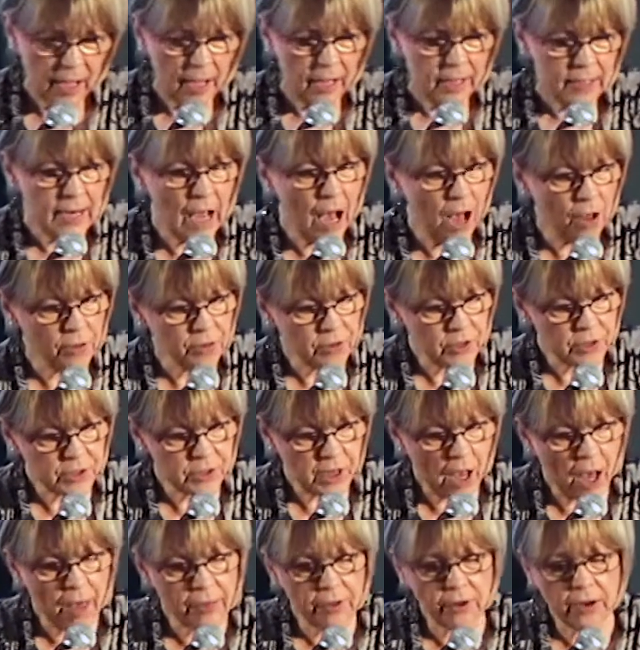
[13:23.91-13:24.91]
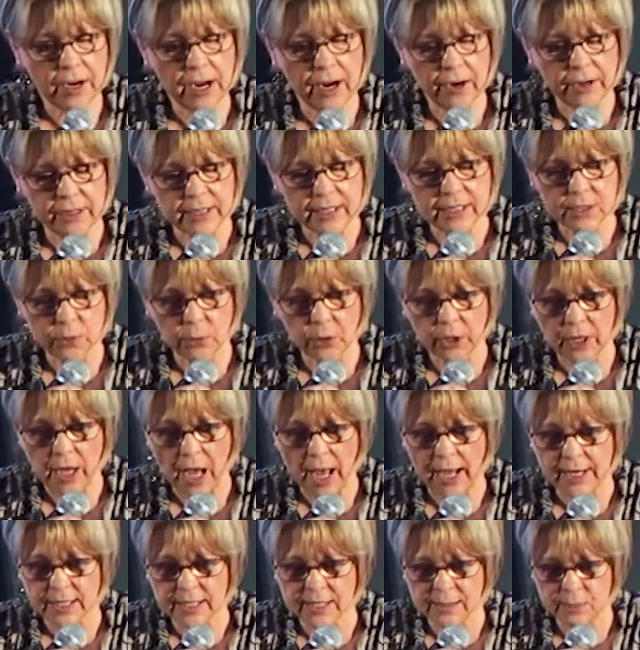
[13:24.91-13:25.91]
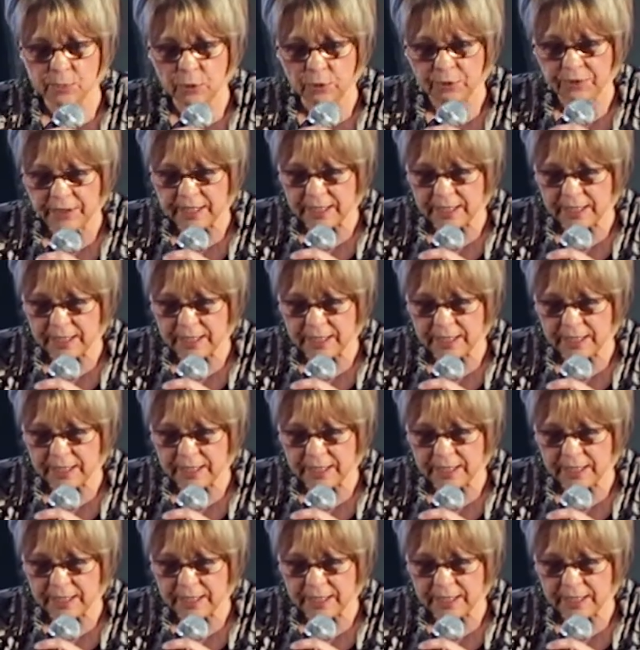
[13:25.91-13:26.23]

Now, there's other areas where God is moving,